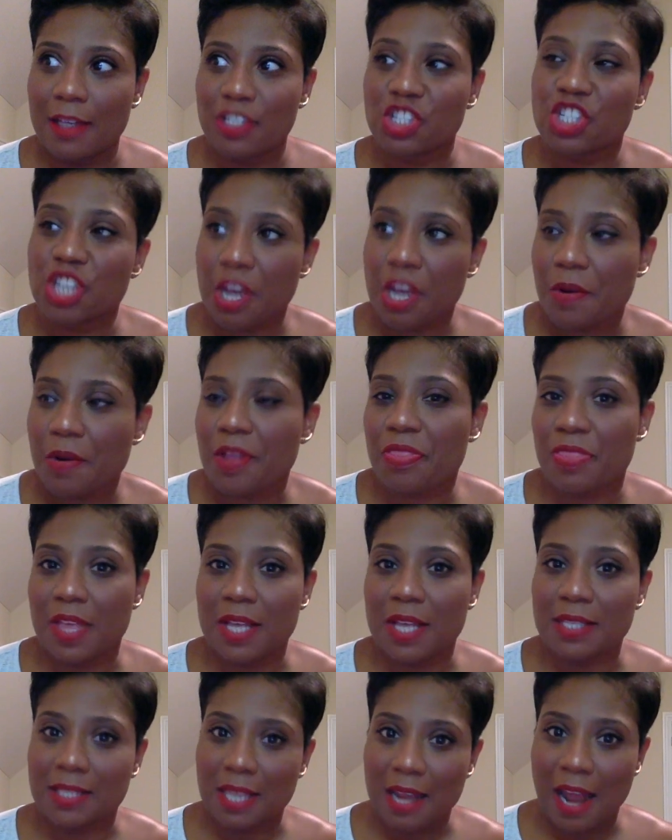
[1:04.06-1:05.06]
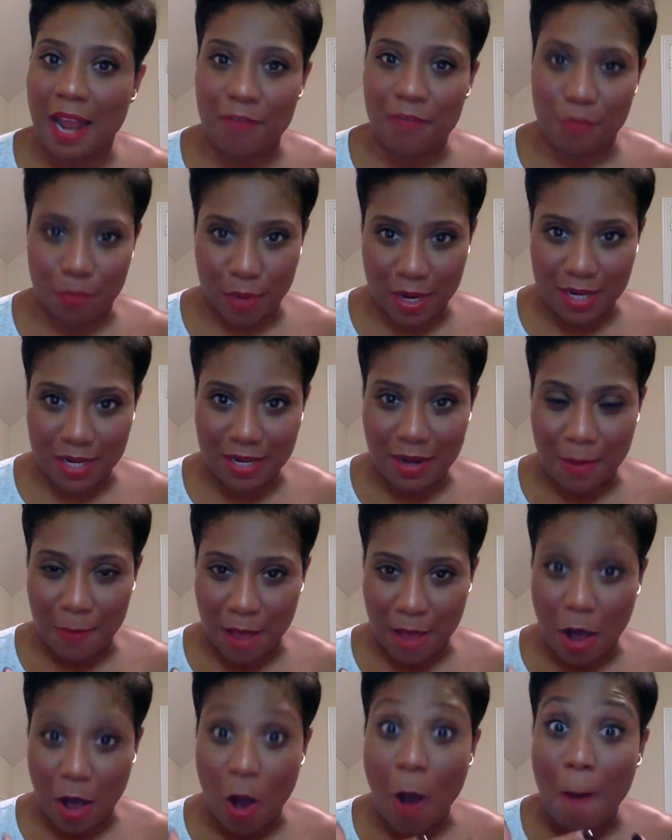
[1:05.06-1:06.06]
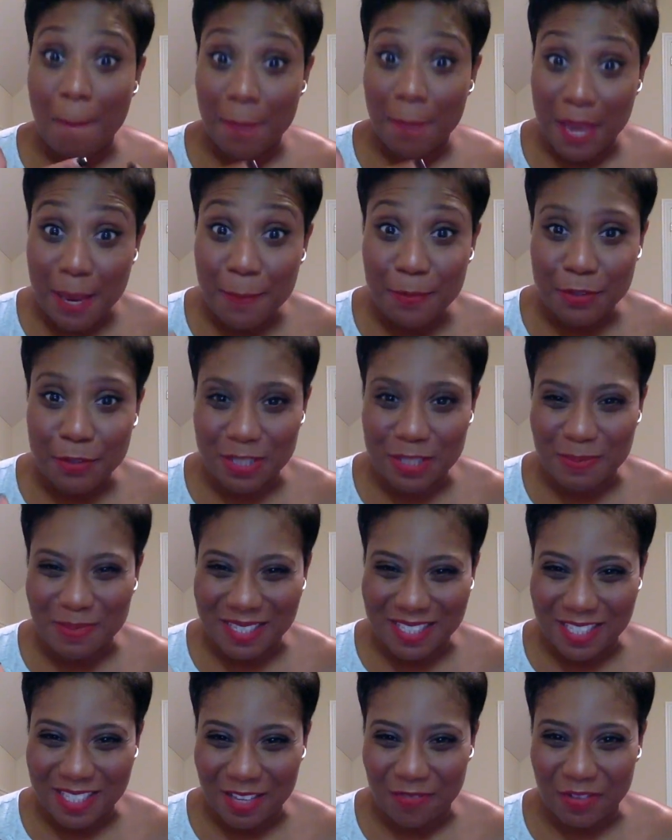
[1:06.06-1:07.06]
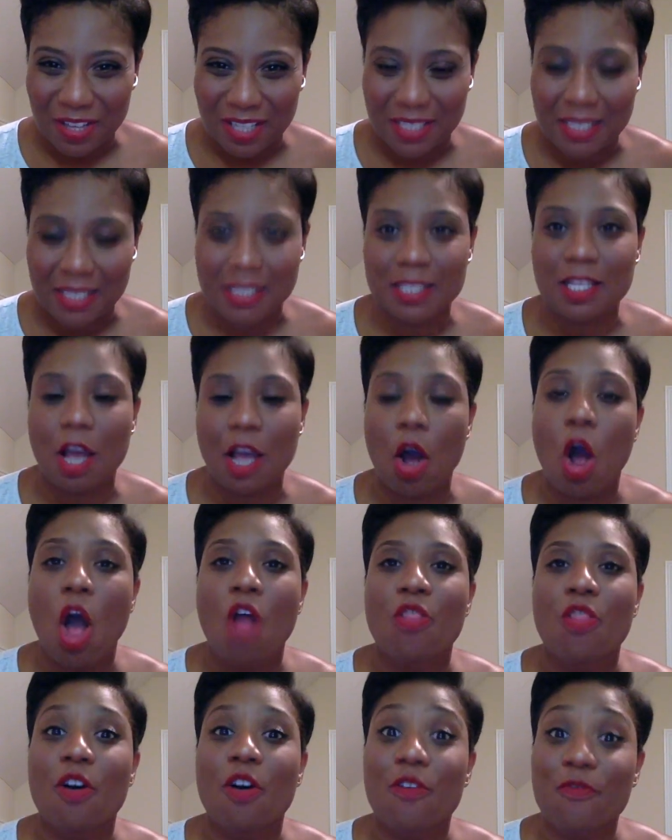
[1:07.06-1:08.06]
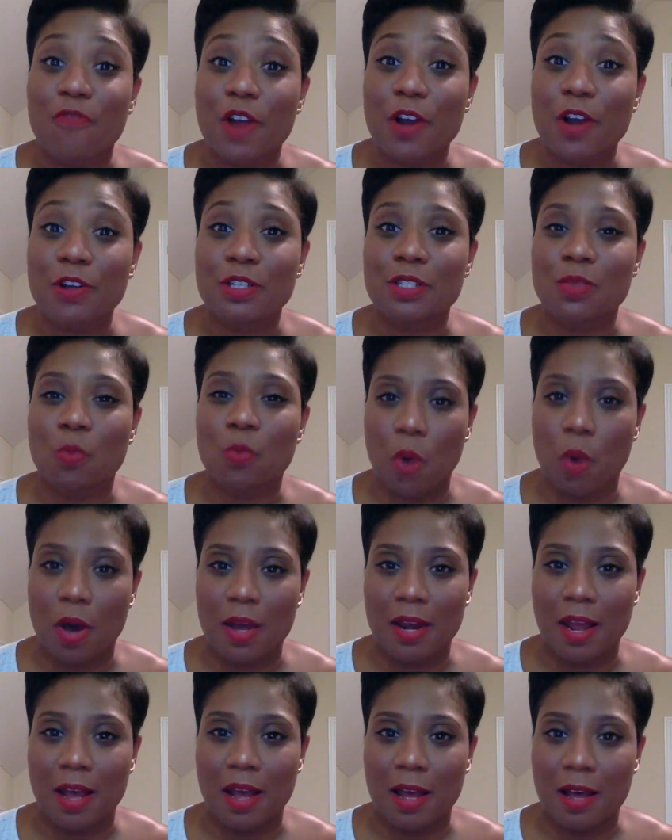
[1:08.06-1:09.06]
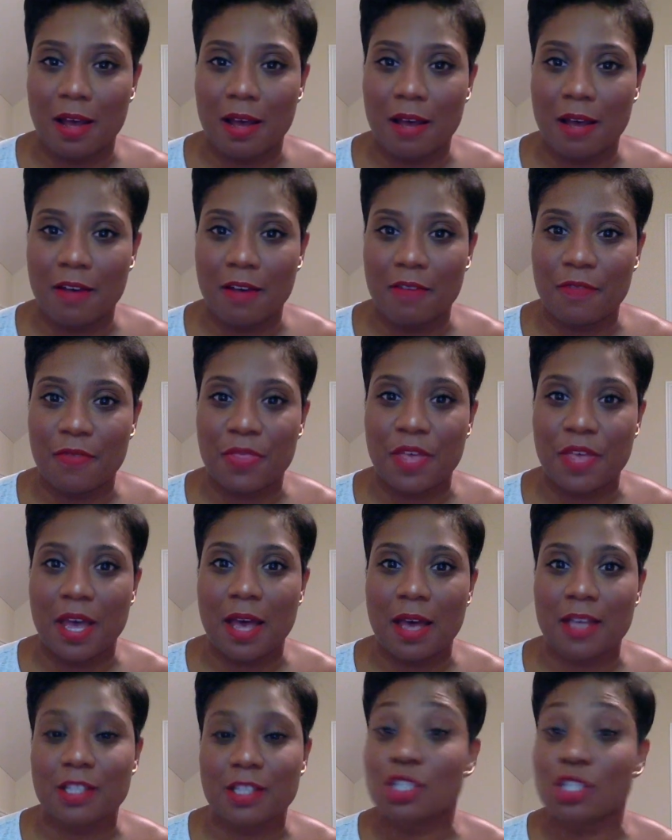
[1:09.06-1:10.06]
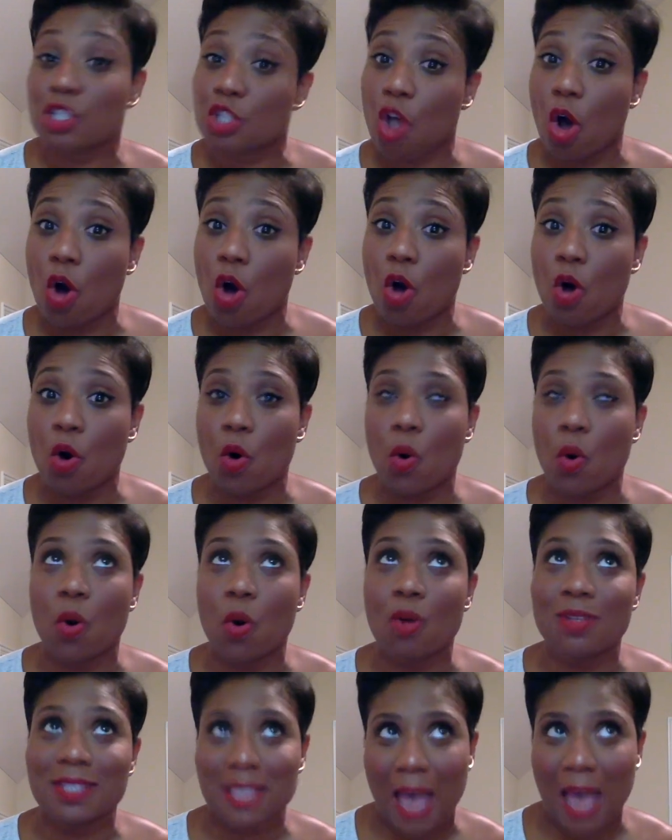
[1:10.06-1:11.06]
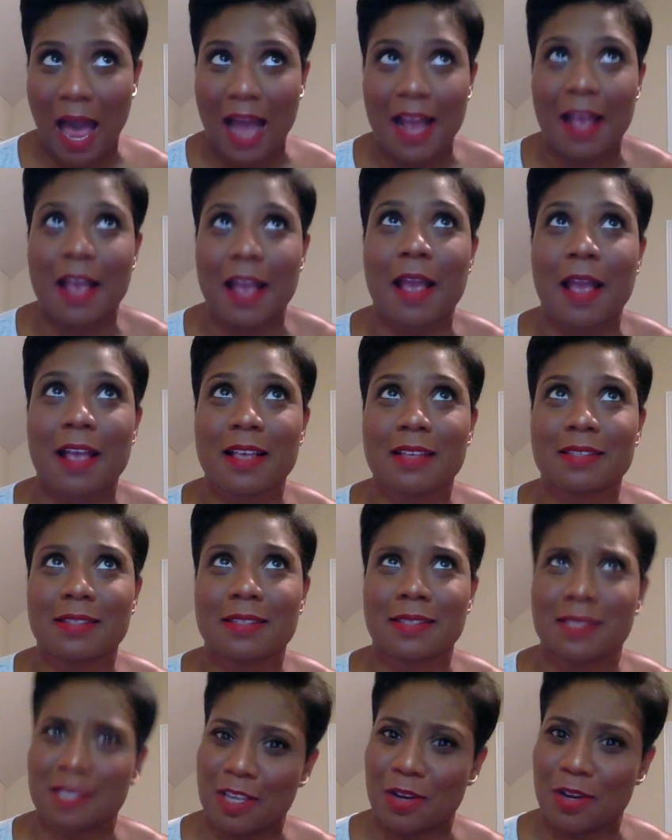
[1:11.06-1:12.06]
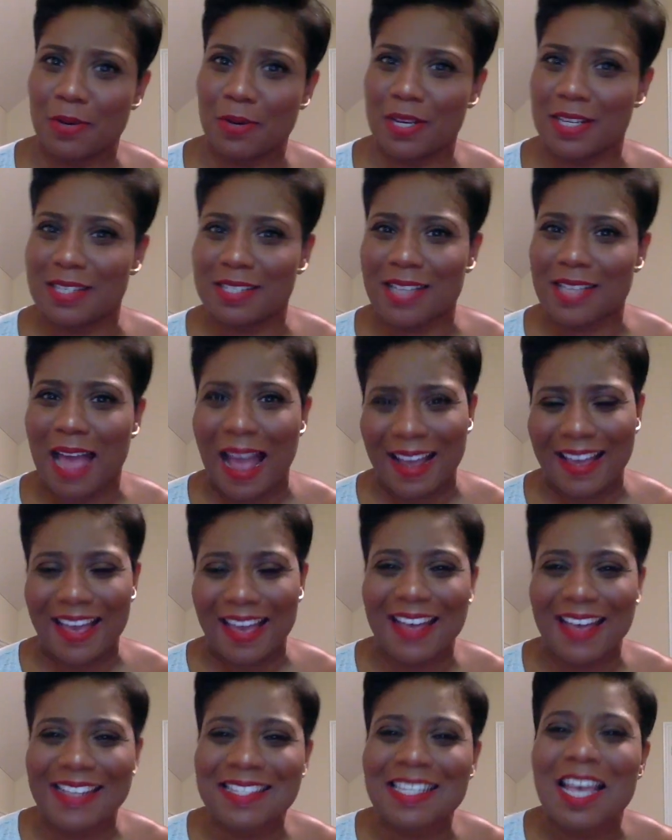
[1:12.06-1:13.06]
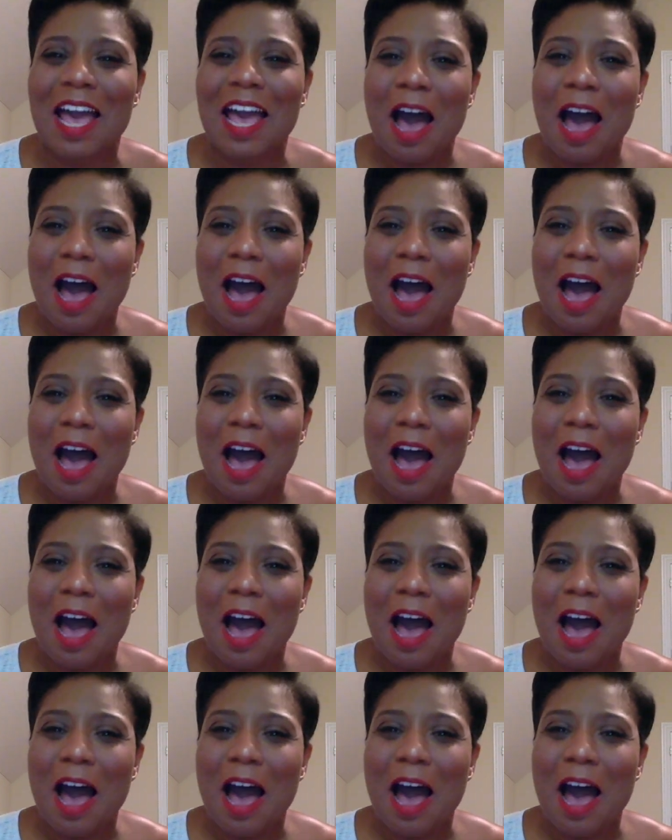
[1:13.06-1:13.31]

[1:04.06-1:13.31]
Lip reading: sharing things that I've written about people specifically. So the first one of the Soul Tie series, I guess,